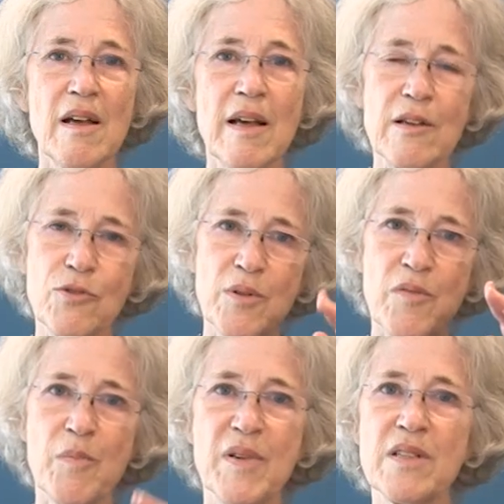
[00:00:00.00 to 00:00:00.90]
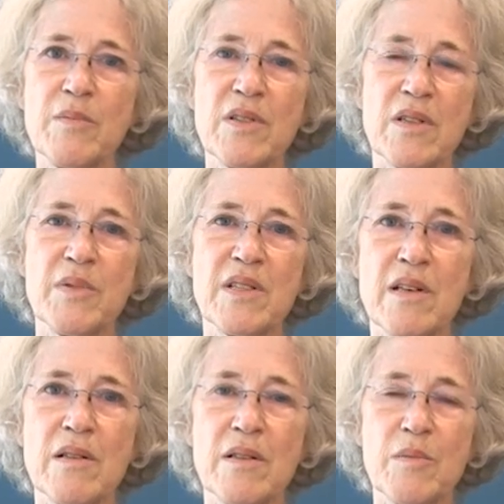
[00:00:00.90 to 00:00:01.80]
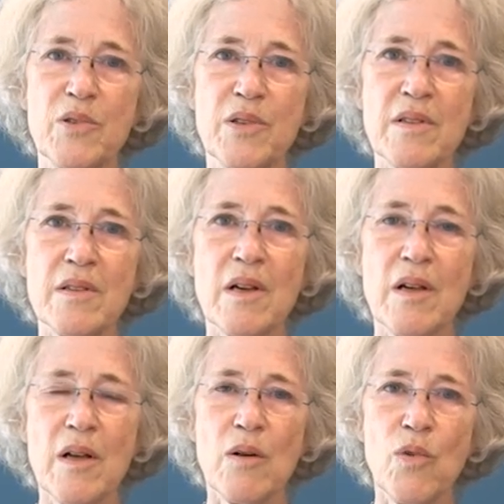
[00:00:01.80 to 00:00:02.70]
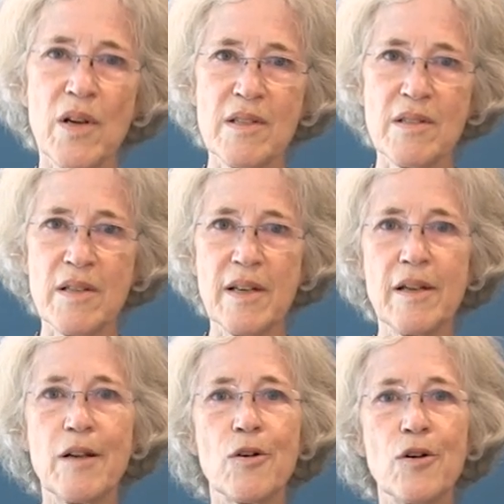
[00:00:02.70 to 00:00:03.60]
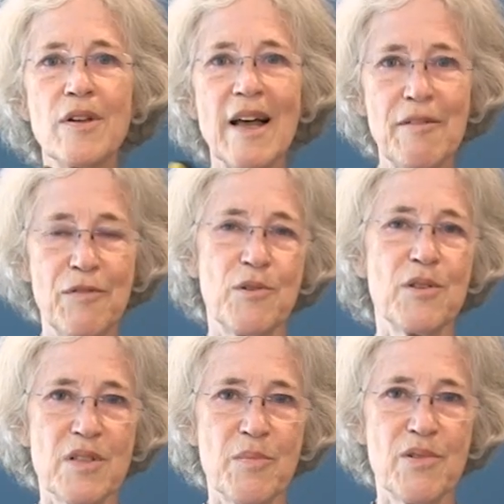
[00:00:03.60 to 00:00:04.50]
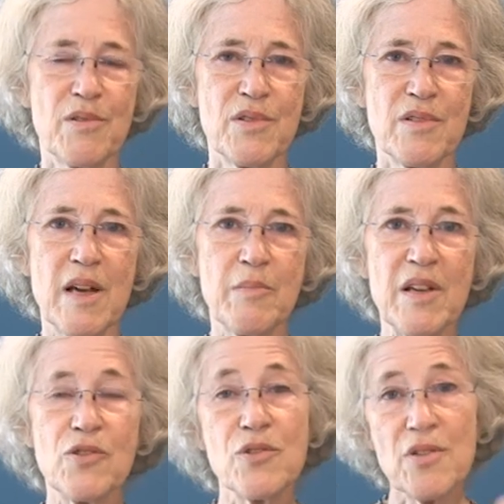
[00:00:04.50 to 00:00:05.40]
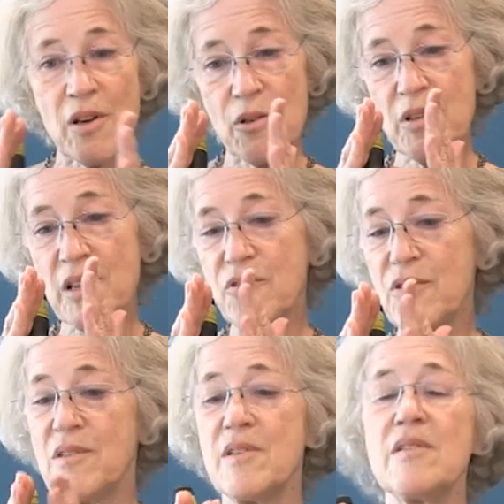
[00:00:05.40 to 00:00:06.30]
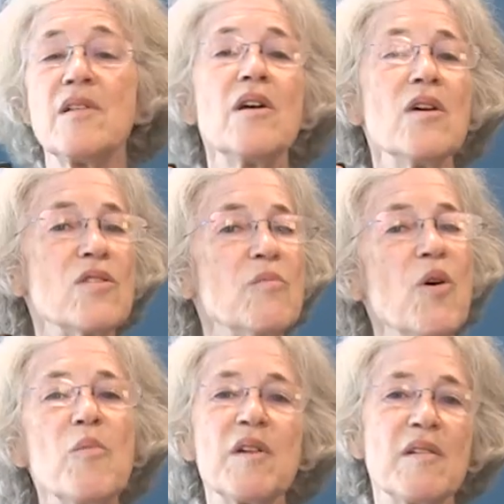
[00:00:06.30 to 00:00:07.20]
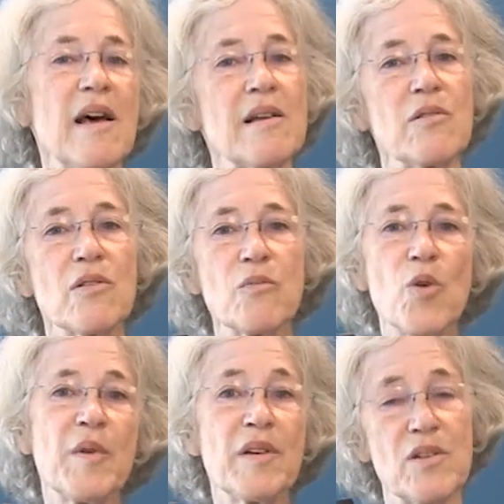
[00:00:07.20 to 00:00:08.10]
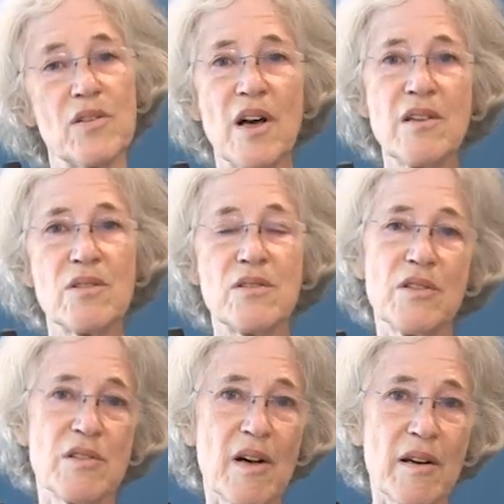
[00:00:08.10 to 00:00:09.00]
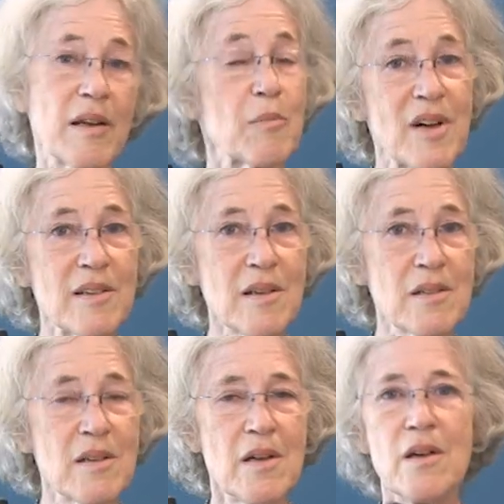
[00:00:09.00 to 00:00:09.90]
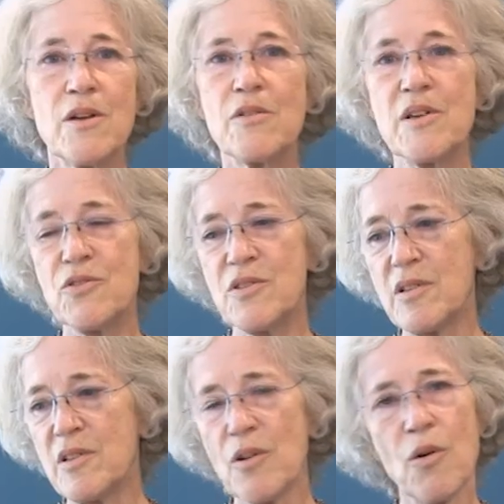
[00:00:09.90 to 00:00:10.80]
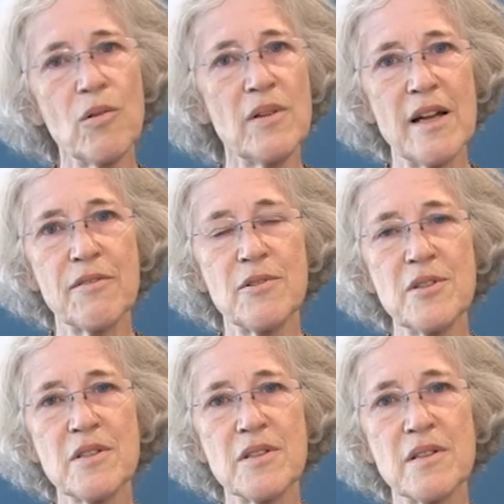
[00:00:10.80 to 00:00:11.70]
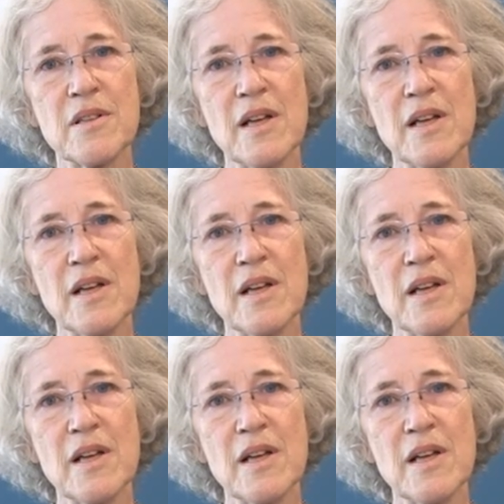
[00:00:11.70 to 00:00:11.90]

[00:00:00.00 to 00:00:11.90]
And two of the principles are particularly important. One is the life course approach. That means you're not only interested in the moment that a woman does or does not get pregnant, you're interested in the whole life course.